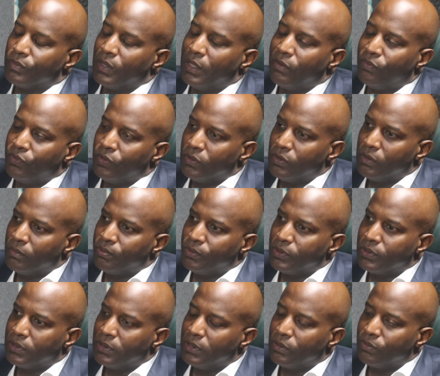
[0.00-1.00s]
if you don't
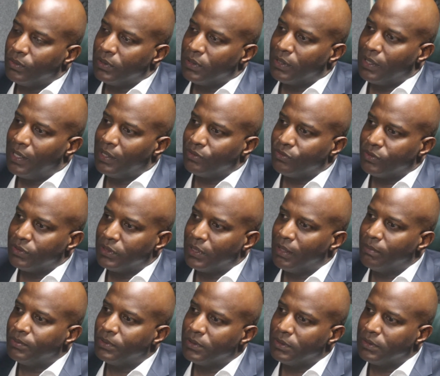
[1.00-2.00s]
proceed with the
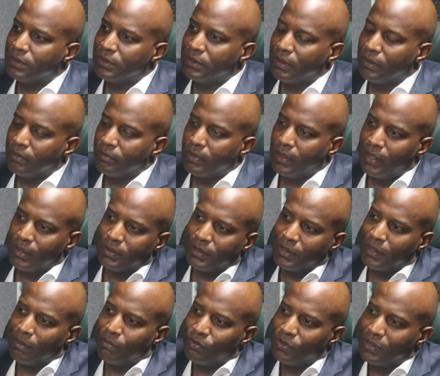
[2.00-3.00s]
contraception,
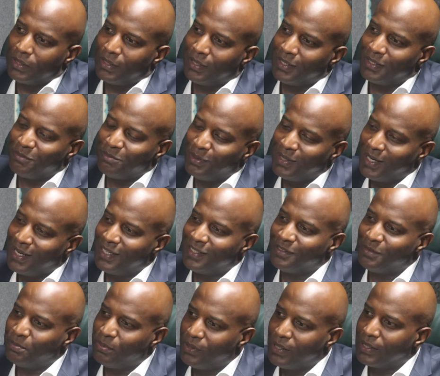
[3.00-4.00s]
ending up with an
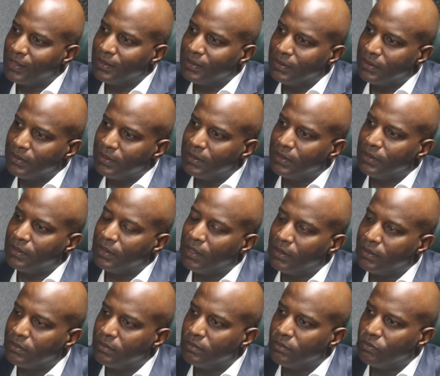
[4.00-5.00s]
unplanned pregnancy, and
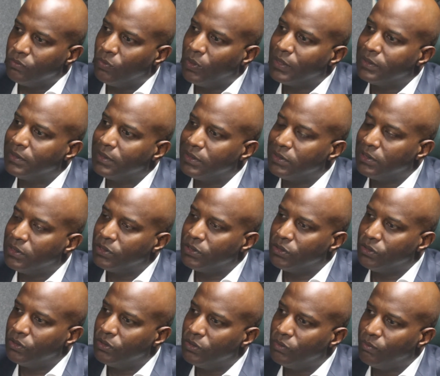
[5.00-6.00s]
then what
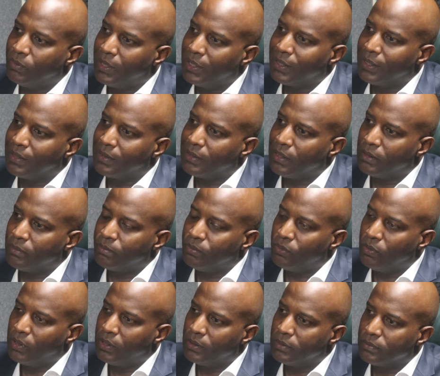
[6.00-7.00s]
decision do you make at that
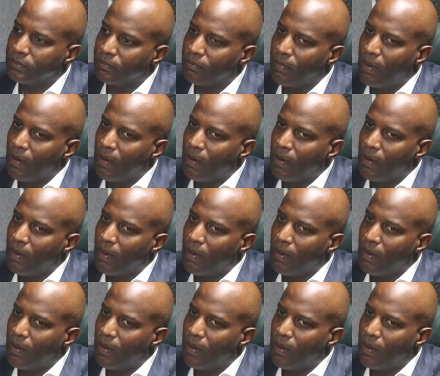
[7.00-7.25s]
point?